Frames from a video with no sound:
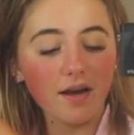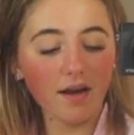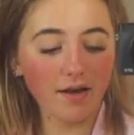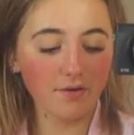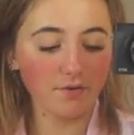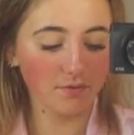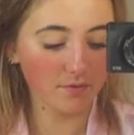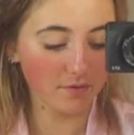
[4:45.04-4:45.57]

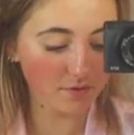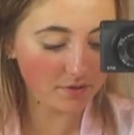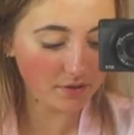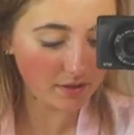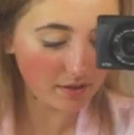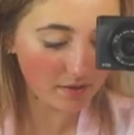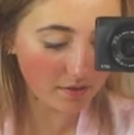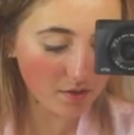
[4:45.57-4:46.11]
I do not
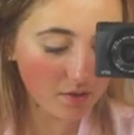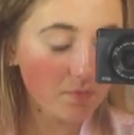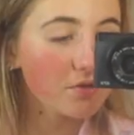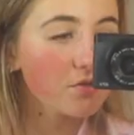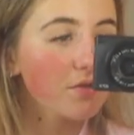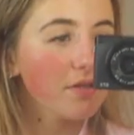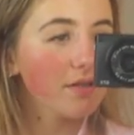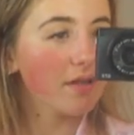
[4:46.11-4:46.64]
know how. Oh,
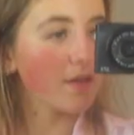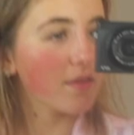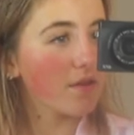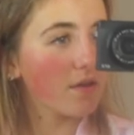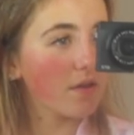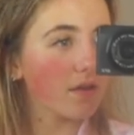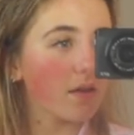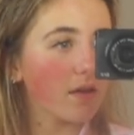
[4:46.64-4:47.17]
it's only
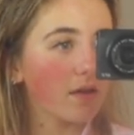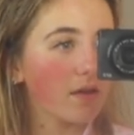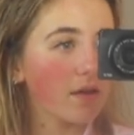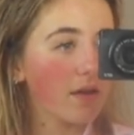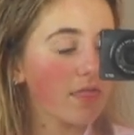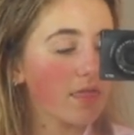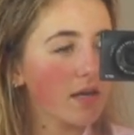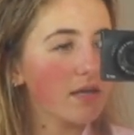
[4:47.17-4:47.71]

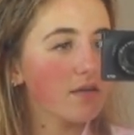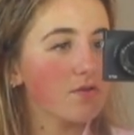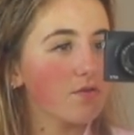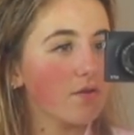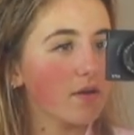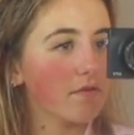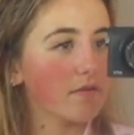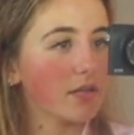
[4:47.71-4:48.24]
9:30. That is
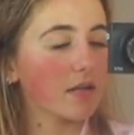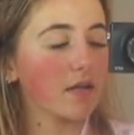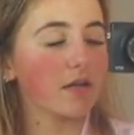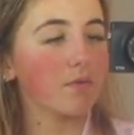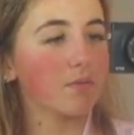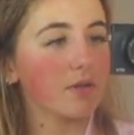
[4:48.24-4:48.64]
not even late.